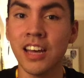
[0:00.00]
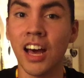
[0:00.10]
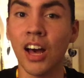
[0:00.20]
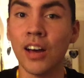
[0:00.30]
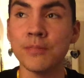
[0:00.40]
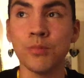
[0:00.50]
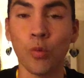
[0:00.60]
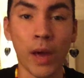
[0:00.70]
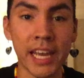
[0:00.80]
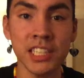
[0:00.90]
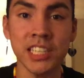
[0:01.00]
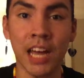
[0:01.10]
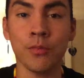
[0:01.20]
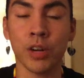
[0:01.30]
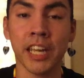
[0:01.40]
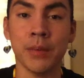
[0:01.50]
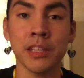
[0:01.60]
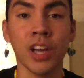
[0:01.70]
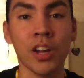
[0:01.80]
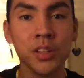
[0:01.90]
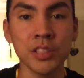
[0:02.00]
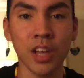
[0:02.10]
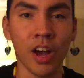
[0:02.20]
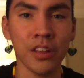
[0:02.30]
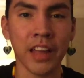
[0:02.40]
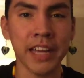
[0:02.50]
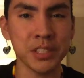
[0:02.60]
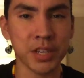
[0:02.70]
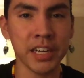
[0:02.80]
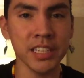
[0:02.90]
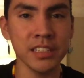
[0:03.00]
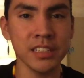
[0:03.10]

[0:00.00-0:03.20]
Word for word: um, wage at working at McDonald's online trading.